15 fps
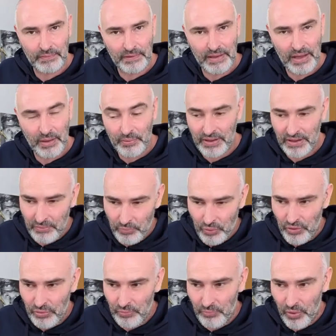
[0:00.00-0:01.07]
And I win an
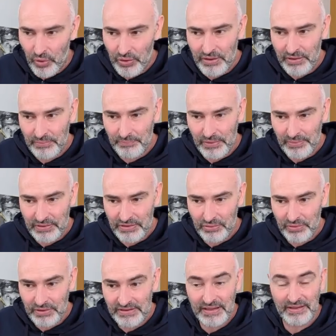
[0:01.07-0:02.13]
important pawn, and maybe
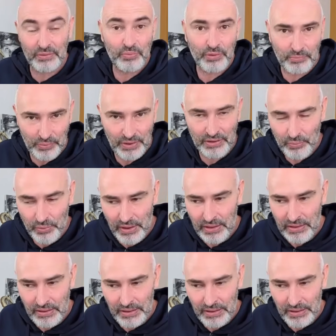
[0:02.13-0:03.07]
soon a second one, by the way.